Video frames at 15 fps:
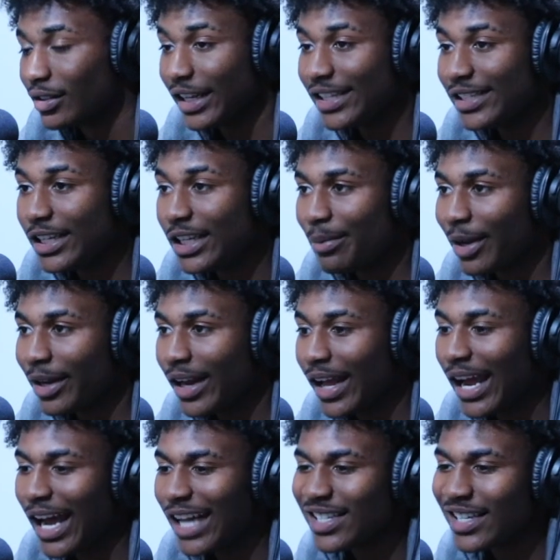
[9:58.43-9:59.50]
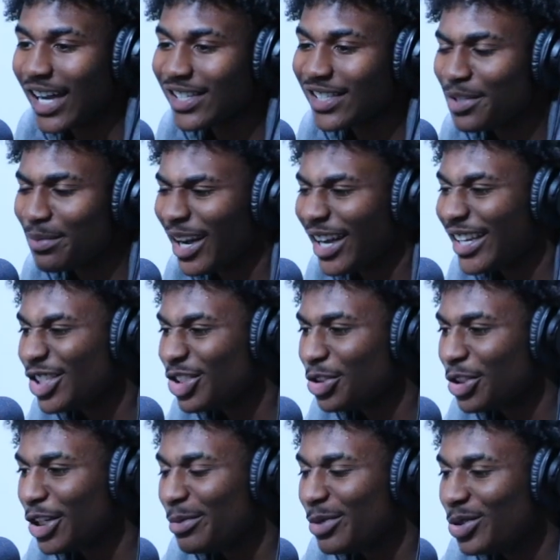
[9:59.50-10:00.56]
They seeing my name. I see, I see my
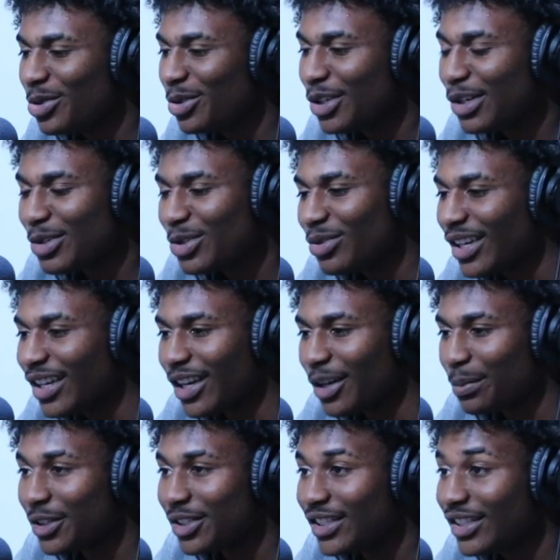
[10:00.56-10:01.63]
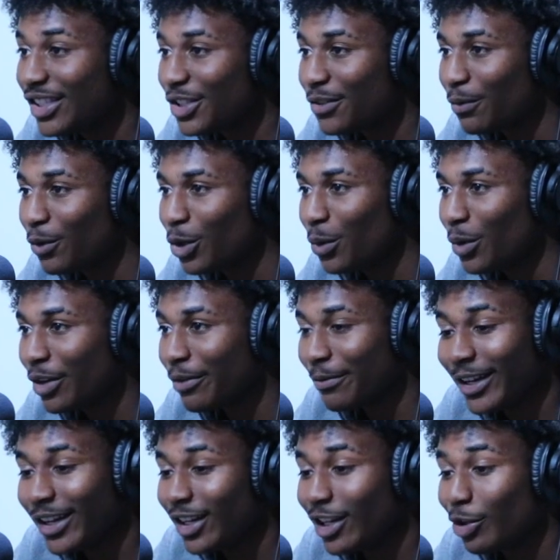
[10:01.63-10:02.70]
Instagram is going up too. I got a percentage in Fort Worth.
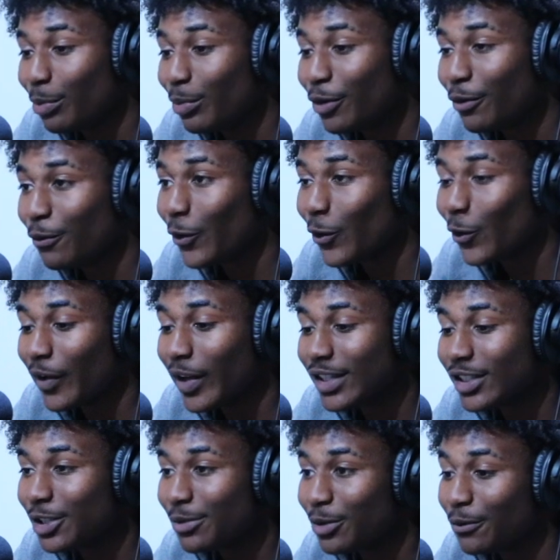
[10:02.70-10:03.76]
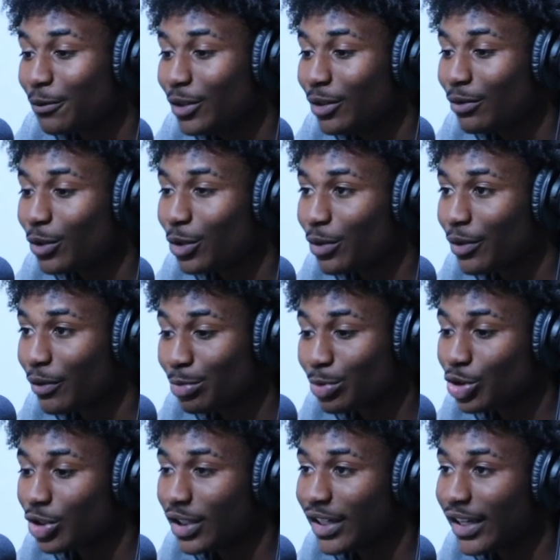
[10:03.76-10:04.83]
I ain't never been to Fort I ain't stepped the foot in Fort Worth. I'm
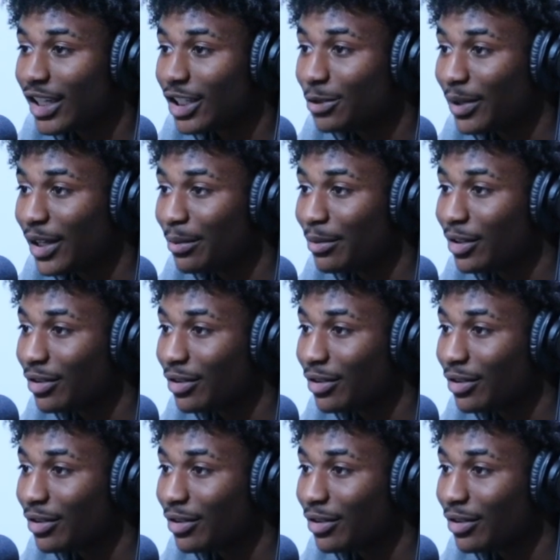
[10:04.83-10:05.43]
straight Dallas baby.